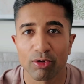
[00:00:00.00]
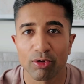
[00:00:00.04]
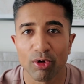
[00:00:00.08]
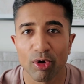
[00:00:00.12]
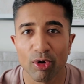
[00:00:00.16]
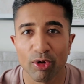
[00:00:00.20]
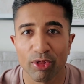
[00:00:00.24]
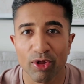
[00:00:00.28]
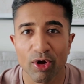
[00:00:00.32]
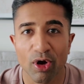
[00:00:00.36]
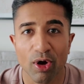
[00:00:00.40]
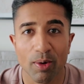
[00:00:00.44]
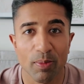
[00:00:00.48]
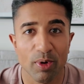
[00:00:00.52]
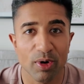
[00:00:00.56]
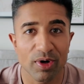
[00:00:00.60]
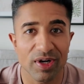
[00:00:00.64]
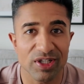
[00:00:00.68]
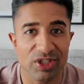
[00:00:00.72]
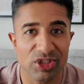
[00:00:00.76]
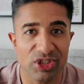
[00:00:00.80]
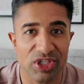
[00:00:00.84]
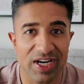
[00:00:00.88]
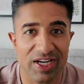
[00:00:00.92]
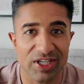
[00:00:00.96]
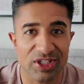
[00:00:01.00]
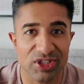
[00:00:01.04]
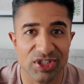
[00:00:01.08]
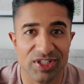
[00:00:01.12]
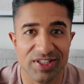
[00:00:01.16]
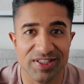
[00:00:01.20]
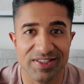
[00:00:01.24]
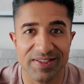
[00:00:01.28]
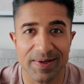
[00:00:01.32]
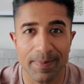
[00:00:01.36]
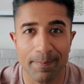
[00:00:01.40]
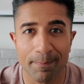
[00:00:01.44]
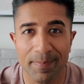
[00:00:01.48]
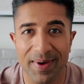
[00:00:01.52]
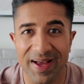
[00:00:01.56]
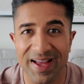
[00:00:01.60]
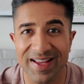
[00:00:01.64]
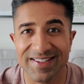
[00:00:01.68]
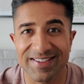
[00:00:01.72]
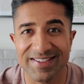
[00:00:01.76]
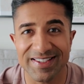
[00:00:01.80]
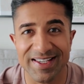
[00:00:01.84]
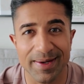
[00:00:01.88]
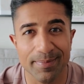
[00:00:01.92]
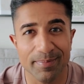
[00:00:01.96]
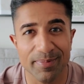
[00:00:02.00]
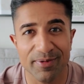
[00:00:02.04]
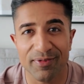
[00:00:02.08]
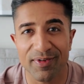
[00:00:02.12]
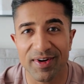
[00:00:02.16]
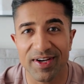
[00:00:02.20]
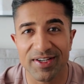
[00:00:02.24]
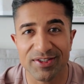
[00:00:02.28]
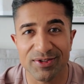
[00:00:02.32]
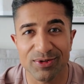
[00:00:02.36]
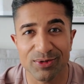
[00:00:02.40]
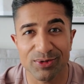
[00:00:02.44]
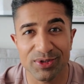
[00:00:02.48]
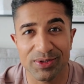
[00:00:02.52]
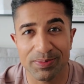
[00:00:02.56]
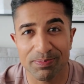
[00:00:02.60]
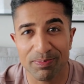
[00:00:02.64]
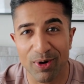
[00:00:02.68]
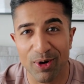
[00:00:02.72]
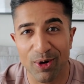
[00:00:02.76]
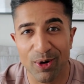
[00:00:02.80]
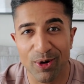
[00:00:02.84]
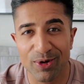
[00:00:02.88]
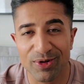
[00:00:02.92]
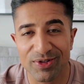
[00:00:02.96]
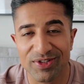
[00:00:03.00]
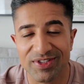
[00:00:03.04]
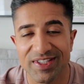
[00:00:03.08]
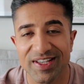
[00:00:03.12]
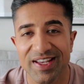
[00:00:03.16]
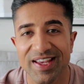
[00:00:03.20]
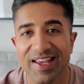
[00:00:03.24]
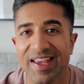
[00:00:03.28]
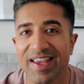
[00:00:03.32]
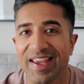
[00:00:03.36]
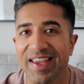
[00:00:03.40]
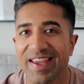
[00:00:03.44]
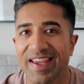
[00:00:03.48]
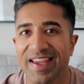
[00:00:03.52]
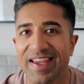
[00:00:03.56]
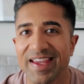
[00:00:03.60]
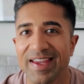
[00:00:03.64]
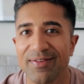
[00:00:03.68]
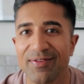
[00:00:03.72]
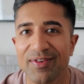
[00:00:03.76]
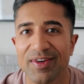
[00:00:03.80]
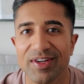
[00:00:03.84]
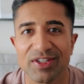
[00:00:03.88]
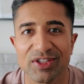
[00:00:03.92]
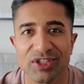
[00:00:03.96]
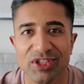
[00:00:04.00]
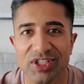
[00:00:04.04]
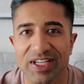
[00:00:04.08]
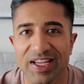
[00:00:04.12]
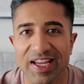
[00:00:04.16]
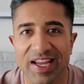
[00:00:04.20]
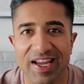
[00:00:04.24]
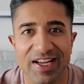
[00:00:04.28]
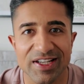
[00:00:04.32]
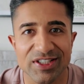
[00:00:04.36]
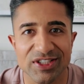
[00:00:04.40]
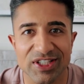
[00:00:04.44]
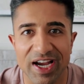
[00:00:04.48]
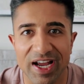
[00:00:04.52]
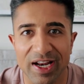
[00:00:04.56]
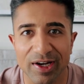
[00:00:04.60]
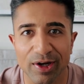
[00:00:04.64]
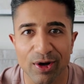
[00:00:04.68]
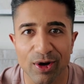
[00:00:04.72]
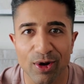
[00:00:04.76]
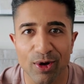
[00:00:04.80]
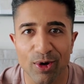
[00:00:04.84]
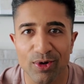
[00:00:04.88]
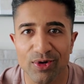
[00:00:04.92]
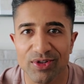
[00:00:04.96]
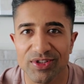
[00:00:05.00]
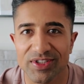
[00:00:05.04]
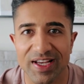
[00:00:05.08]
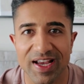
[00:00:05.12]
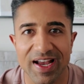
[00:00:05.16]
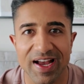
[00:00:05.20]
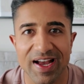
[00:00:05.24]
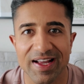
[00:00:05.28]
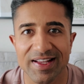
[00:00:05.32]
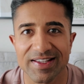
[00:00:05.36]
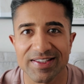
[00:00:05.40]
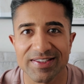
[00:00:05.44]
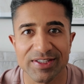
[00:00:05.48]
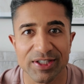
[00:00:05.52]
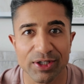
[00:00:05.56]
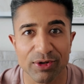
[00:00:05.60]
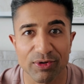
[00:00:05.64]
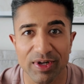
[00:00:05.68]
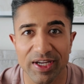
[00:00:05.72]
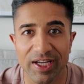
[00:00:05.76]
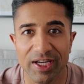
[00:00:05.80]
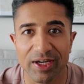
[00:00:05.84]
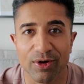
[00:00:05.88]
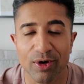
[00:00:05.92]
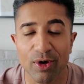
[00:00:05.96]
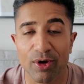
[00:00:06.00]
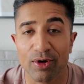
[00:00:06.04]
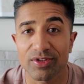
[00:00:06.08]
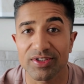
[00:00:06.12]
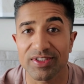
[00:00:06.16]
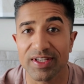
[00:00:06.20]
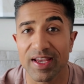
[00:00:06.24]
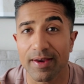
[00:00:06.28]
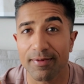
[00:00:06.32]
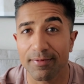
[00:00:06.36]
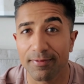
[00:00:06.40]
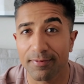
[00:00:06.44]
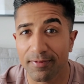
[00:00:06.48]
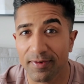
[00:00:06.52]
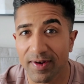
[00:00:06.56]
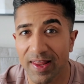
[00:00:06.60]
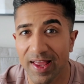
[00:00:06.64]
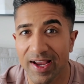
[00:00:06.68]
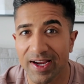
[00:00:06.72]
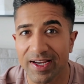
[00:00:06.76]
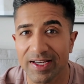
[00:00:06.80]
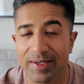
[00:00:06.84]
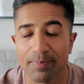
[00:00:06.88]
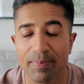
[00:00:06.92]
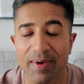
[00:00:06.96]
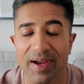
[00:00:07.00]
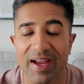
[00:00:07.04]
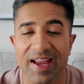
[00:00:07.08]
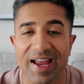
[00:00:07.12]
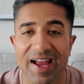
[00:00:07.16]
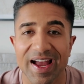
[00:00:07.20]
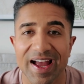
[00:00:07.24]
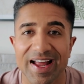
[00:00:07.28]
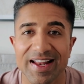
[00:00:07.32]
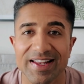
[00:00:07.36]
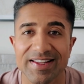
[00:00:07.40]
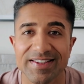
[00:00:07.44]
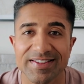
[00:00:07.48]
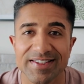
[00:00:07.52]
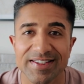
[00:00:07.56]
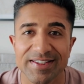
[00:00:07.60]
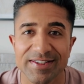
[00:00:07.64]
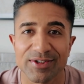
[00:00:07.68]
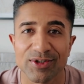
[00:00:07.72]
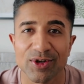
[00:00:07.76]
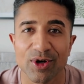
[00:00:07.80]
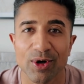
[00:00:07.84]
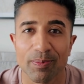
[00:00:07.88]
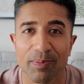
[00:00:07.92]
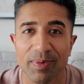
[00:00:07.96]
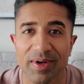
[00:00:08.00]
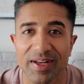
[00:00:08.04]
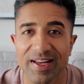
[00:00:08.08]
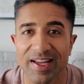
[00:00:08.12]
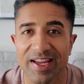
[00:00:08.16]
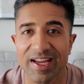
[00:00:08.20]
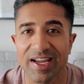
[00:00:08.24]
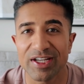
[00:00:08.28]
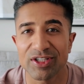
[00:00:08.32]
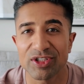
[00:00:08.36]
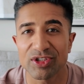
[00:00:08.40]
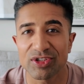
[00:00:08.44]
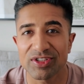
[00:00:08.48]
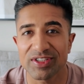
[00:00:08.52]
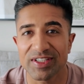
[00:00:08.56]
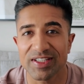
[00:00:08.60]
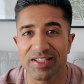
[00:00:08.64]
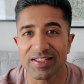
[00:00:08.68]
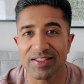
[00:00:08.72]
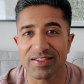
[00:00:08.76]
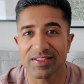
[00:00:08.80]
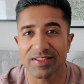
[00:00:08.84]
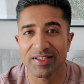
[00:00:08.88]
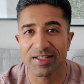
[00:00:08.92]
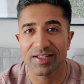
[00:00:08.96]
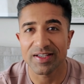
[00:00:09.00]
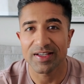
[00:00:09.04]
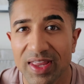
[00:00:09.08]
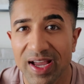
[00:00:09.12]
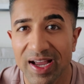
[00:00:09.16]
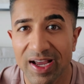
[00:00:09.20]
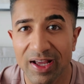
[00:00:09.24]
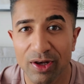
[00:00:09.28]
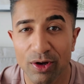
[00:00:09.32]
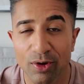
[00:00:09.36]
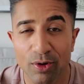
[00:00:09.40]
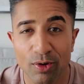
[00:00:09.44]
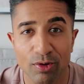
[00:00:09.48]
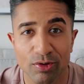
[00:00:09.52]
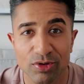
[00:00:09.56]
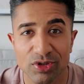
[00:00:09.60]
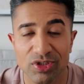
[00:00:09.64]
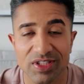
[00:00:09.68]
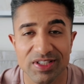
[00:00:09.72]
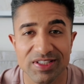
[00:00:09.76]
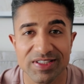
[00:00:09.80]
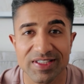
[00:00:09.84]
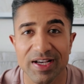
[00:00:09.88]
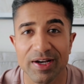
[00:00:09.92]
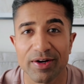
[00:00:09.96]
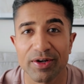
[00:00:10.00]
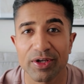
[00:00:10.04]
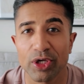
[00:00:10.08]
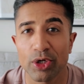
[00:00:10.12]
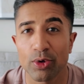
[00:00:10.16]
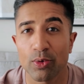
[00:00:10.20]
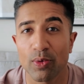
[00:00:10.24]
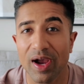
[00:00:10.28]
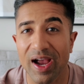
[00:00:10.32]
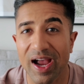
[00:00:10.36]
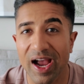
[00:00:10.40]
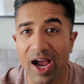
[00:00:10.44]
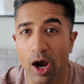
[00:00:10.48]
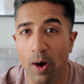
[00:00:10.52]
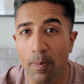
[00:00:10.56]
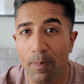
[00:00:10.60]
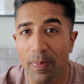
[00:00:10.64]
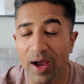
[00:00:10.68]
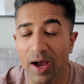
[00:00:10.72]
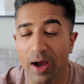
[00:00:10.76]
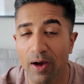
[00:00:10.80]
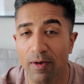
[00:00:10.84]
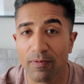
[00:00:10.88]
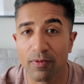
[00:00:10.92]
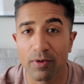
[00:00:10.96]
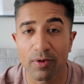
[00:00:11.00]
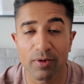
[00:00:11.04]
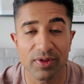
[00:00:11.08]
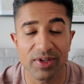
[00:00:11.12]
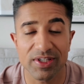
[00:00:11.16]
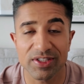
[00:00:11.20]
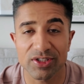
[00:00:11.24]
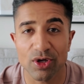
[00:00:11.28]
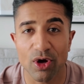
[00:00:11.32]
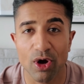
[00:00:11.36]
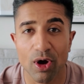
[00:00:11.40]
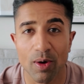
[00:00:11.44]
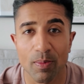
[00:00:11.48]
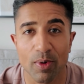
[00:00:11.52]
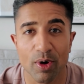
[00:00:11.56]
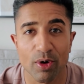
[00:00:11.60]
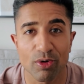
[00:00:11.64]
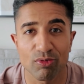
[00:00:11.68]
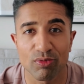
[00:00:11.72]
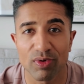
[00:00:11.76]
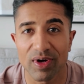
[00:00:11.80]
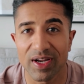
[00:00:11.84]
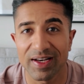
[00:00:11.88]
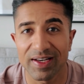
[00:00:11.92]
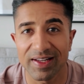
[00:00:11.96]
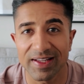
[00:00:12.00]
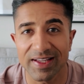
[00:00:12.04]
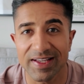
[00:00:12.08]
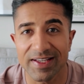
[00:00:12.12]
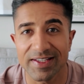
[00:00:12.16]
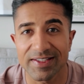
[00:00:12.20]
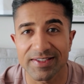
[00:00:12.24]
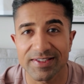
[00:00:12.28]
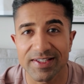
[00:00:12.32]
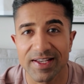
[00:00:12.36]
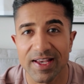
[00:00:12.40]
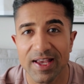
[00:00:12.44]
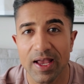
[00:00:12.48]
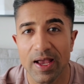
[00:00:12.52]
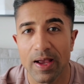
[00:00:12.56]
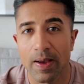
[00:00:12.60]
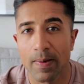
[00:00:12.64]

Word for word: growth hormone injections banned in professional sports, even GH analogues and secretagogues get flagged by anti doping agencies. That alone should tell you how powerful this hormone really is.